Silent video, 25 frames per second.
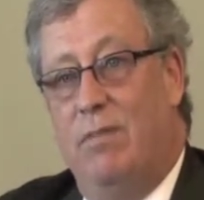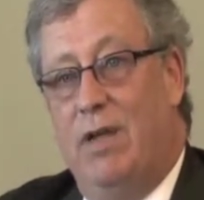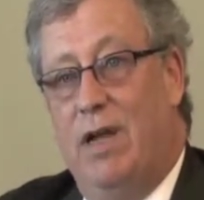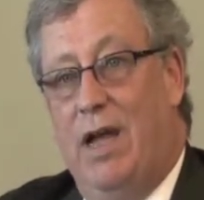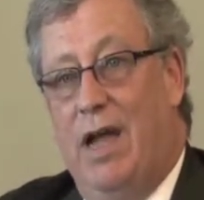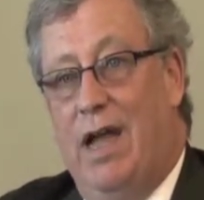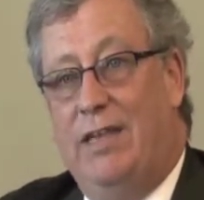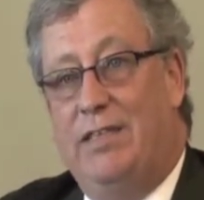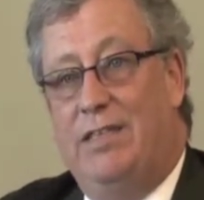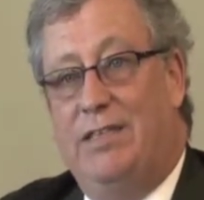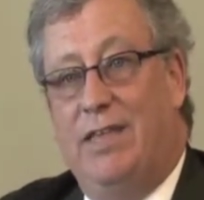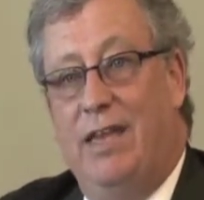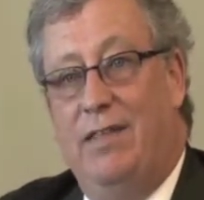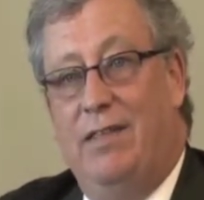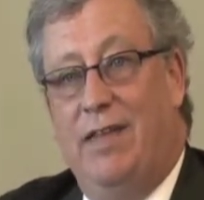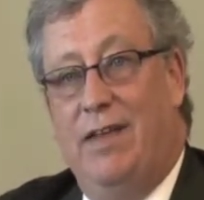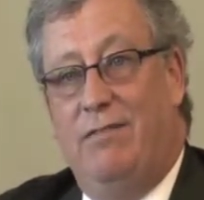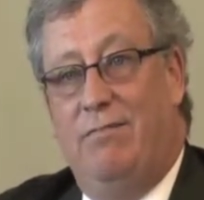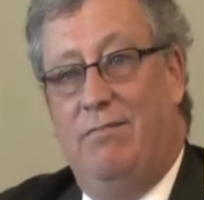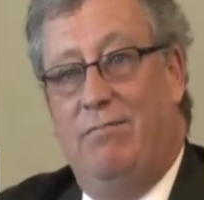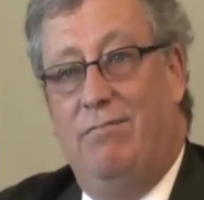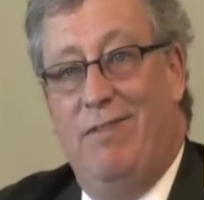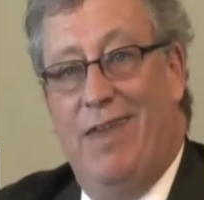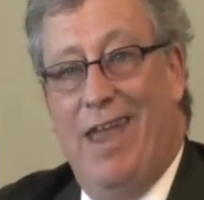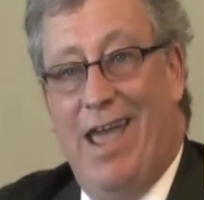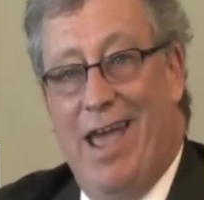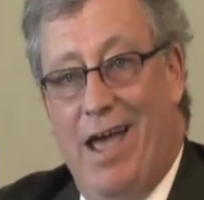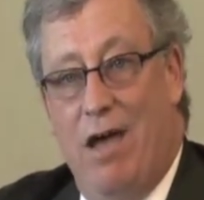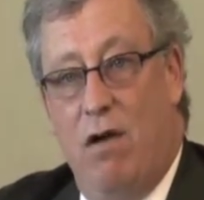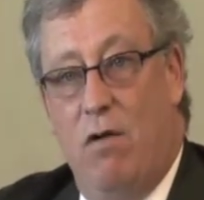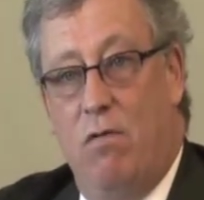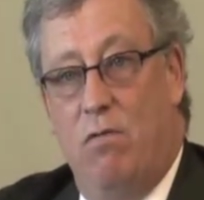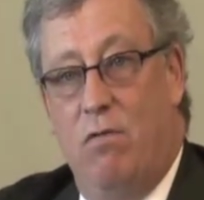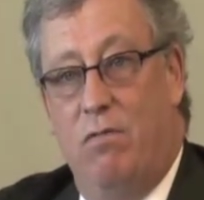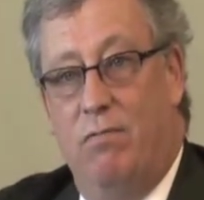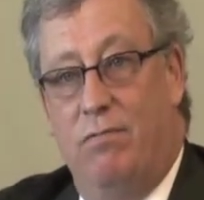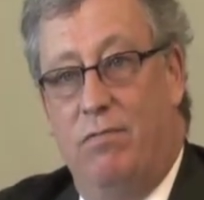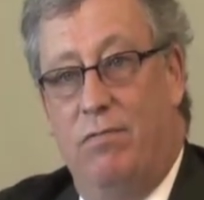I'd say that
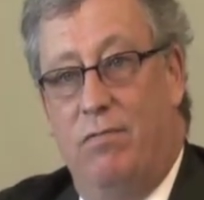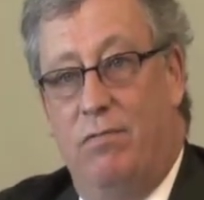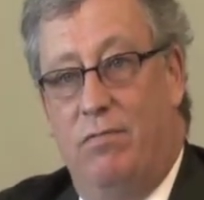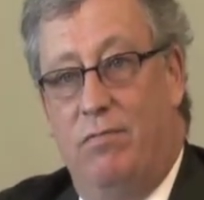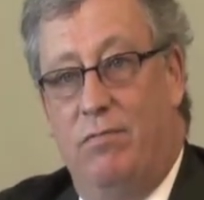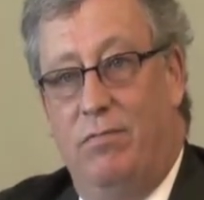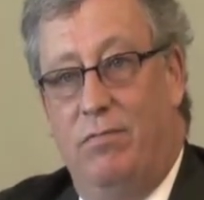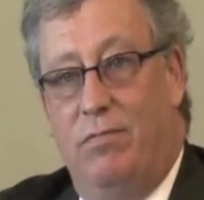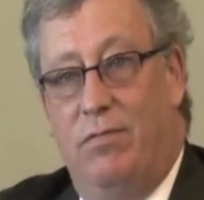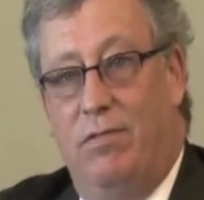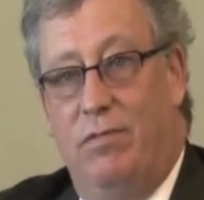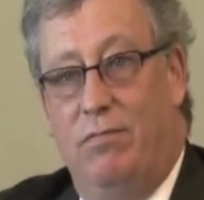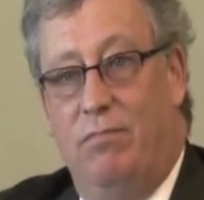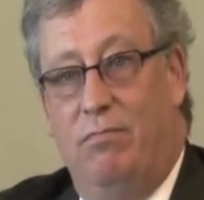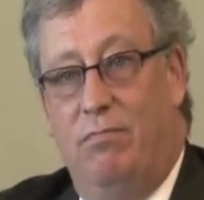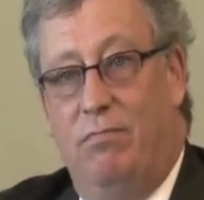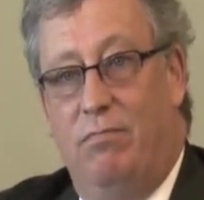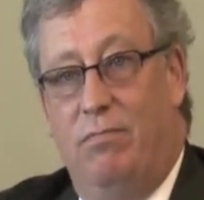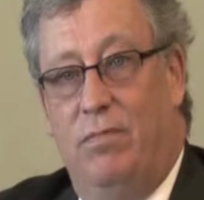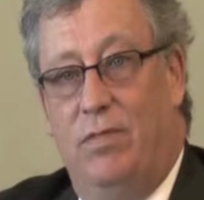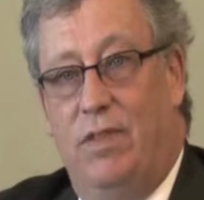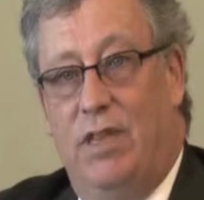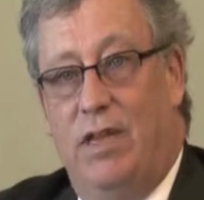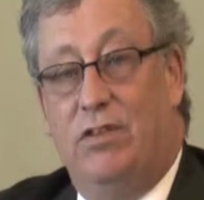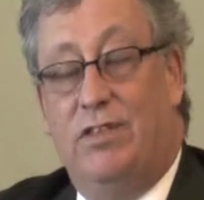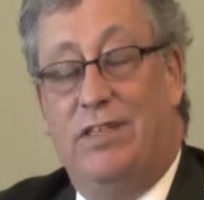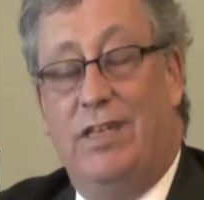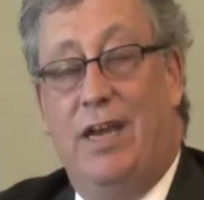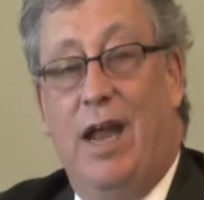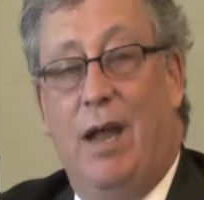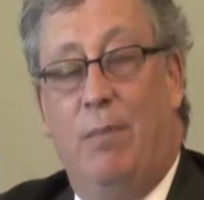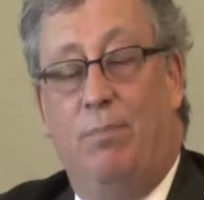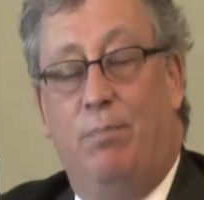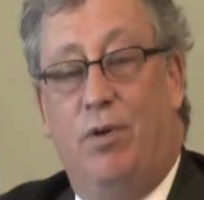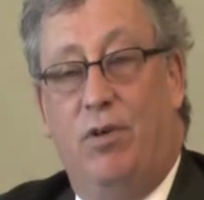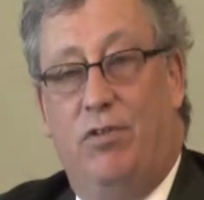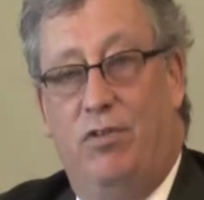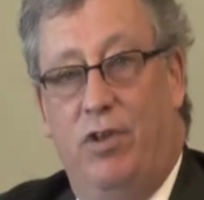now there's an
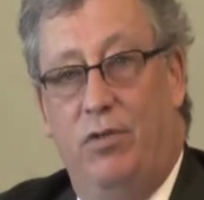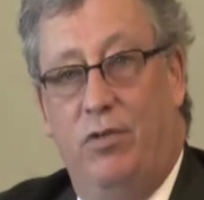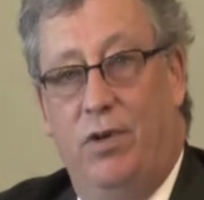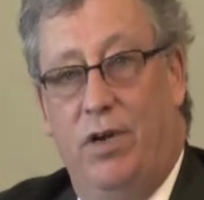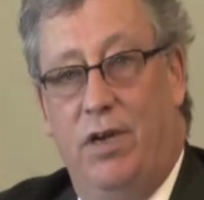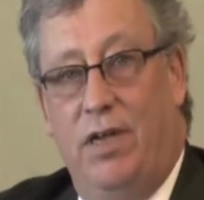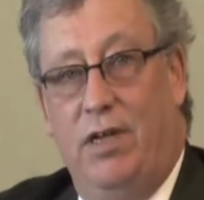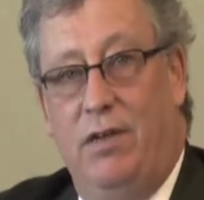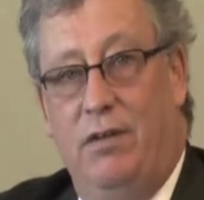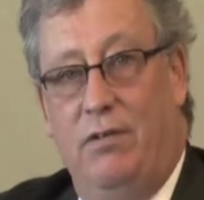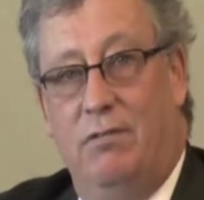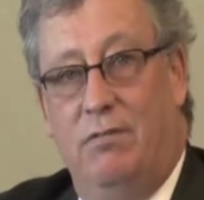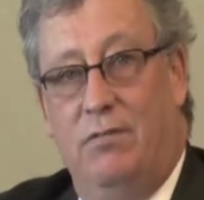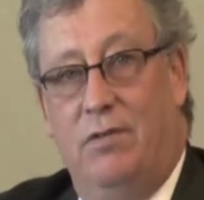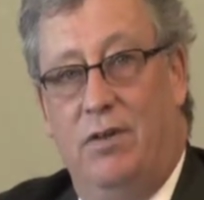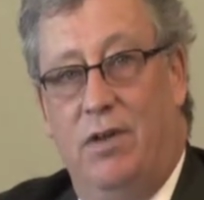opportunity,